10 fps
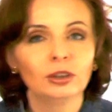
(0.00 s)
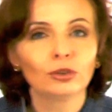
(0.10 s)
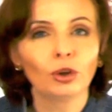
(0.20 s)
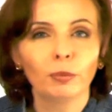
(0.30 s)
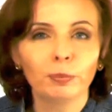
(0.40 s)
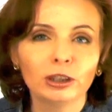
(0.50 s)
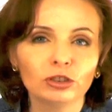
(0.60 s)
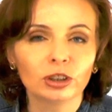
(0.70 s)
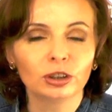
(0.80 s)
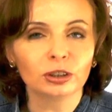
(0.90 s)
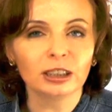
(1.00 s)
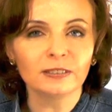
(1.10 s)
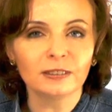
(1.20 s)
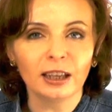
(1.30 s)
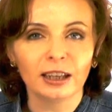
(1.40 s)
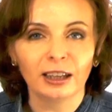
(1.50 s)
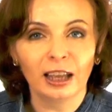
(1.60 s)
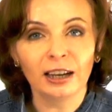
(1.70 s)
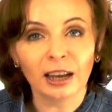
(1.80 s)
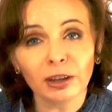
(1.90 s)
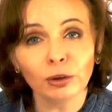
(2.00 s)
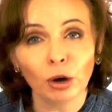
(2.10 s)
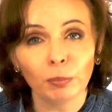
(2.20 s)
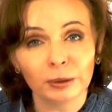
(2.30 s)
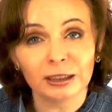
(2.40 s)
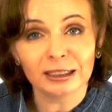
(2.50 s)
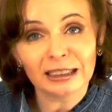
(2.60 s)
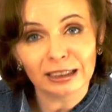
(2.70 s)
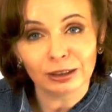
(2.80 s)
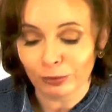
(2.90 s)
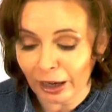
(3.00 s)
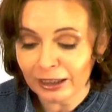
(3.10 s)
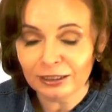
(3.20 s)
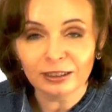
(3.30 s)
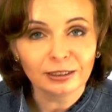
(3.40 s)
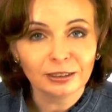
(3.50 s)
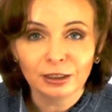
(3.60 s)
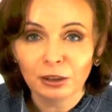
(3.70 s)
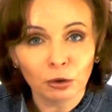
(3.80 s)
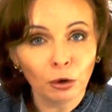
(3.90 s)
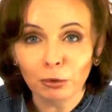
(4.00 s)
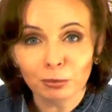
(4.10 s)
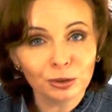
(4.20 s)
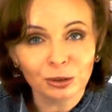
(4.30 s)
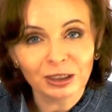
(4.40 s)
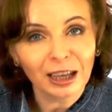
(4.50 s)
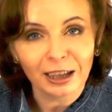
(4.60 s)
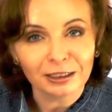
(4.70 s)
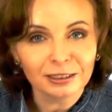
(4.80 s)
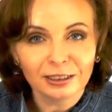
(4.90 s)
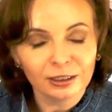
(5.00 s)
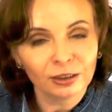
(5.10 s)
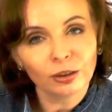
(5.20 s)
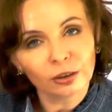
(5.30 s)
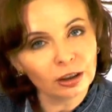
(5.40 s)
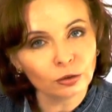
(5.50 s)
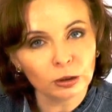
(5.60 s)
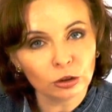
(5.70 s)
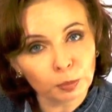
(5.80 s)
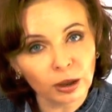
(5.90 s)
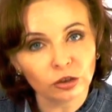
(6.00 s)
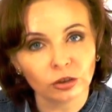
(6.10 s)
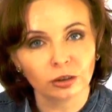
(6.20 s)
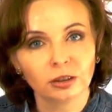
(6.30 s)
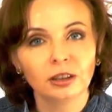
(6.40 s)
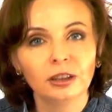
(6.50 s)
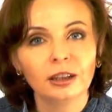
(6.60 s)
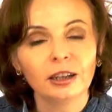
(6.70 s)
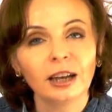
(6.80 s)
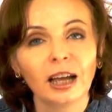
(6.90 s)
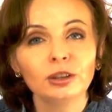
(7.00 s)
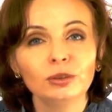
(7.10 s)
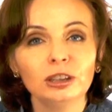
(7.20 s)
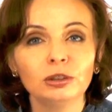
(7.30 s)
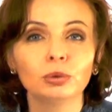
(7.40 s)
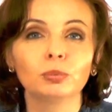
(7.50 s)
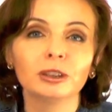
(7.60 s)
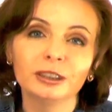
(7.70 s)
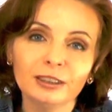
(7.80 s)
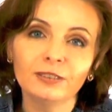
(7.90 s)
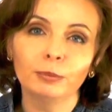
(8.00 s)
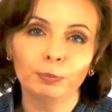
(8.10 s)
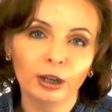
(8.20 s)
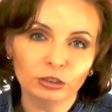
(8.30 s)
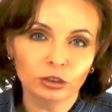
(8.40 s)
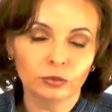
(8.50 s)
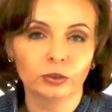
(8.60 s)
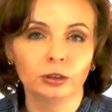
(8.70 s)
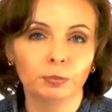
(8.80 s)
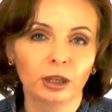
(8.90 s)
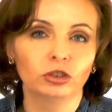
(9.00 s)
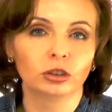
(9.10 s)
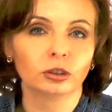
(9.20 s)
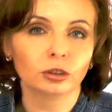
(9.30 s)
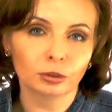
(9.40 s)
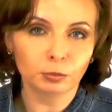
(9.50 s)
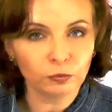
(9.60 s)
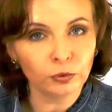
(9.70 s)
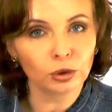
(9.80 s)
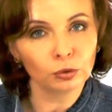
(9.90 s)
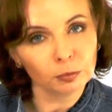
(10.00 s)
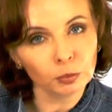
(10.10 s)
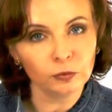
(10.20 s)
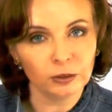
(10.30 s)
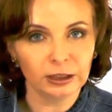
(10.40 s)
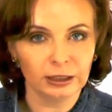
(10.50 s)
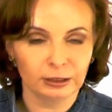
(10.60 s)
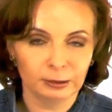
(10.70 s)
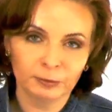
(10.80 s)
So pressure cooking's done, and now you open the lid, right? No, you can't. The cooker has reached pressure. Now you need to release the pressure from the pressure cooker before you remove the lid.